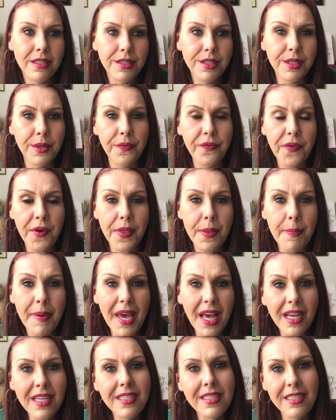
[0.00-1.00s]
So for the
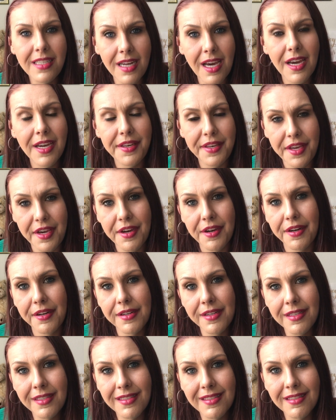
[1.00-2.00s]
past 9
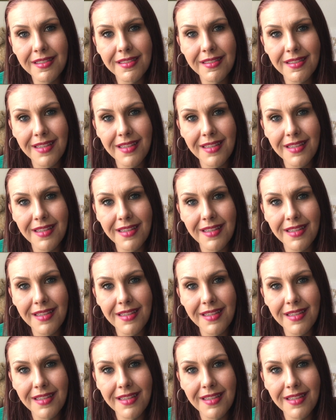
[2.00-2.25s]
years,